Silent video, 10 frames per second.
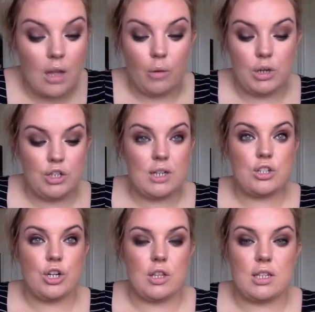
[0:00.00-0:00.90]
I want to try and
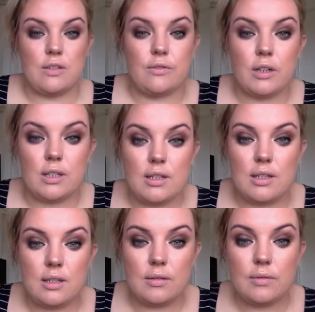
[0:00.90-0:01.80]
show you the
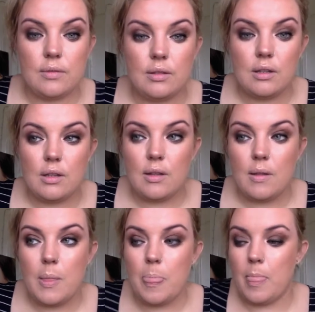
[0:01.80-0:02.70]
difference.
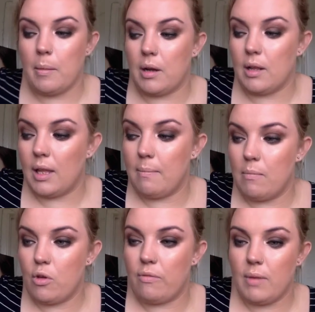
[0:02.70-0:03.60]
I'm going to like
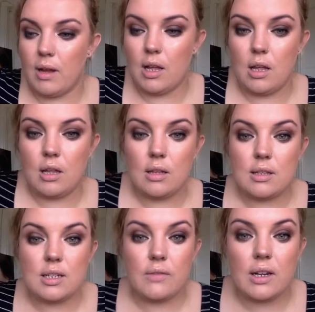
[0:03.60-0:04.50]
move my
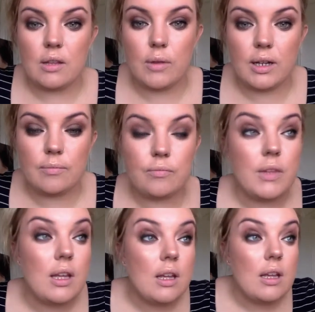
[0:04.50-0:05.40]
stuff out of the way.
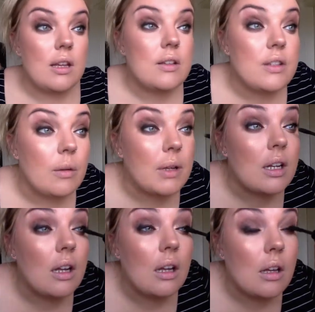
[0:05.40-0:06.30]
So I'm going
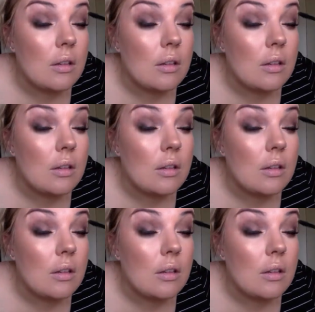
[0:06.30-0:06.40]
to,